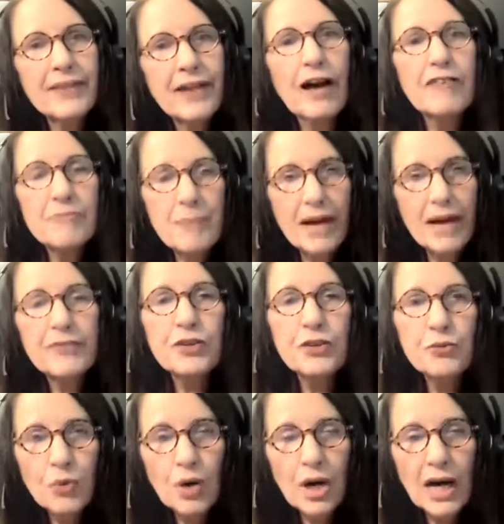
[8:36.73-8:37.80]
of
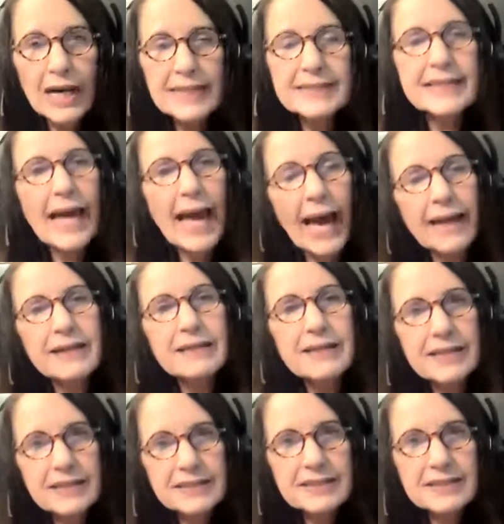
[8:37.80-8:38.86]
Matthew was, added
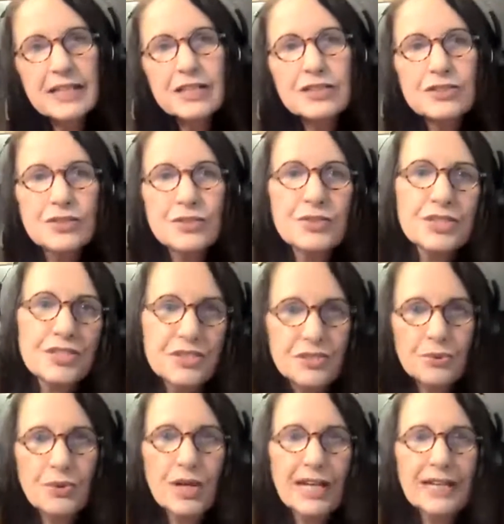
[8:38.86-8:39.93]
this to the
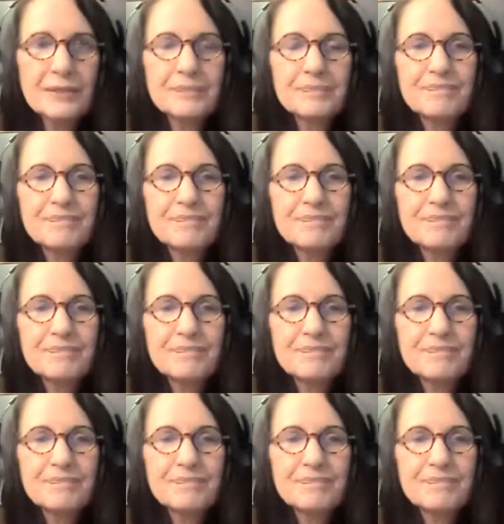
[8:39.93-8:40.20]
story.